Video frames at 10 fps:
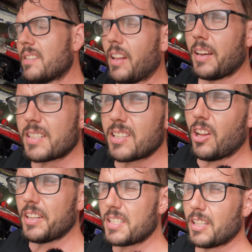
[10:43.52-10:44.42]
like
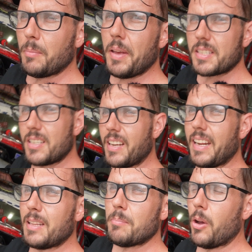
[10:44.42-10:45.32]
slightly still a mess because I
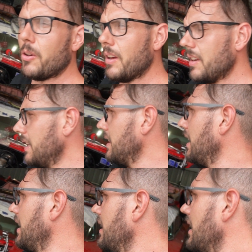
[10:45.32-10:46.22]
need the motor in
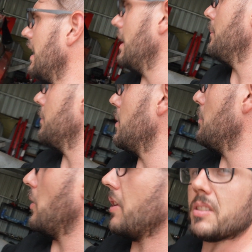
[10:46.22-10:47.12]
there. The
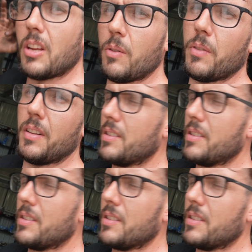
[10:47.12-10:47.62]
bonnet's over in